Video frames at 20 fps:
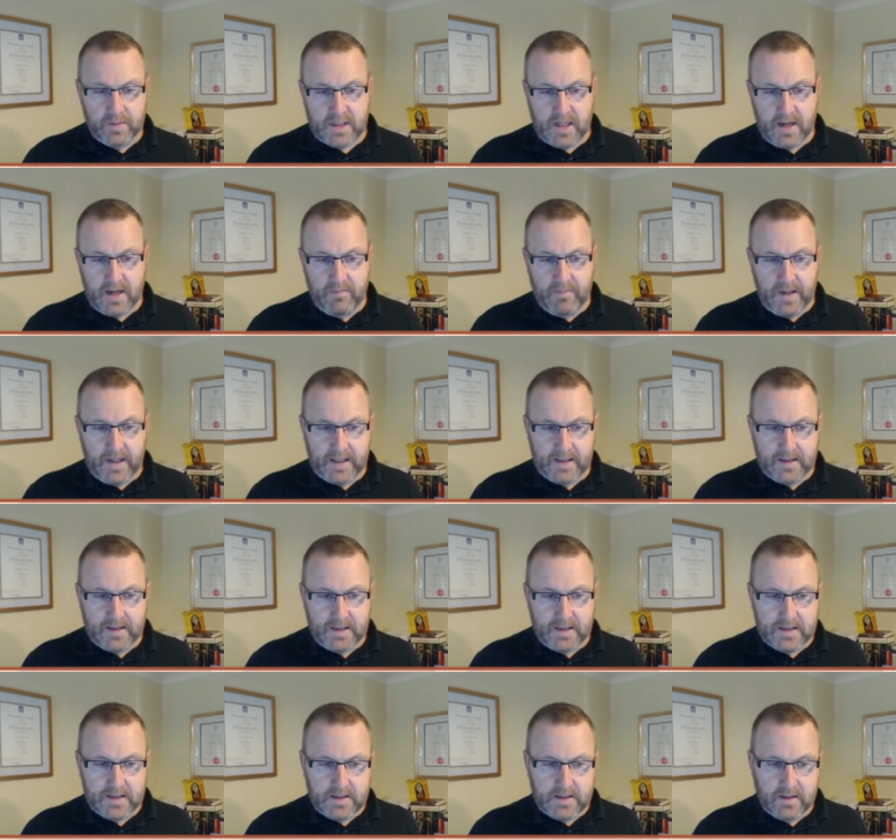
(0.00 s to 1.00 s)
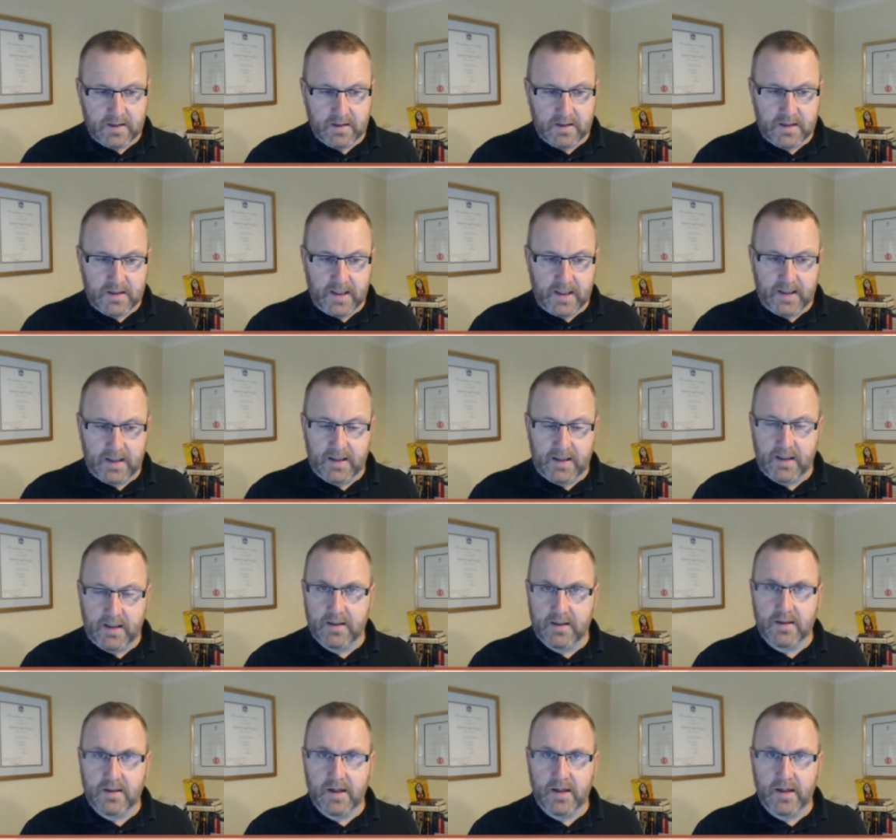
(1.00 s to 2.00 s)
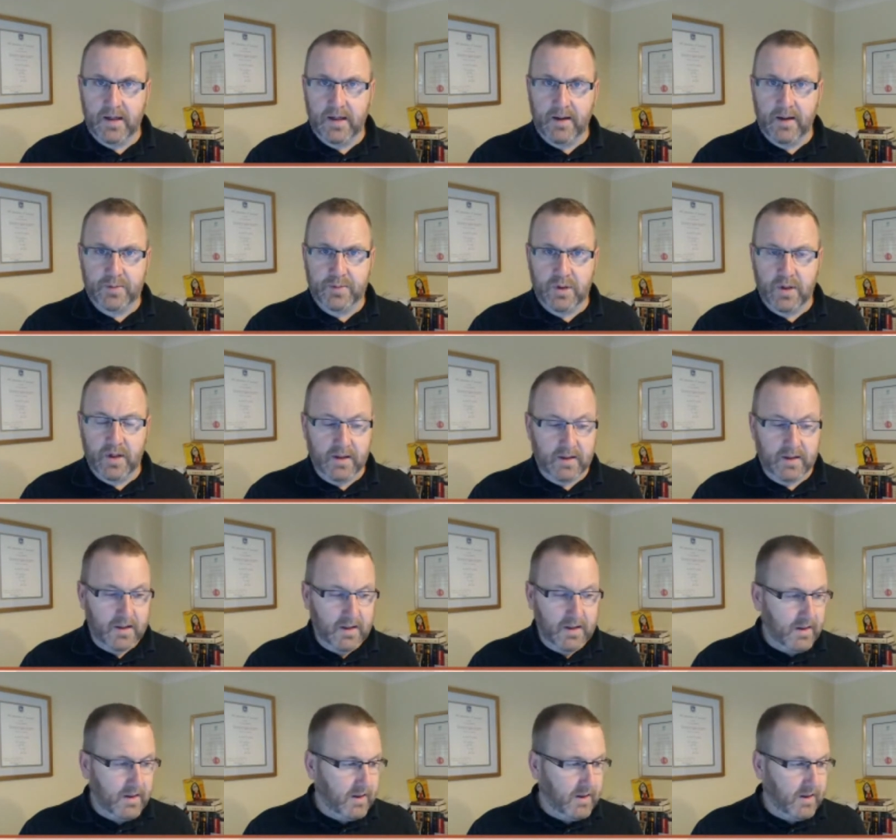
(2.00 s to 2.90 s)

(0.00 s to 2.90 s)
It's come back and tested the daily uptrend.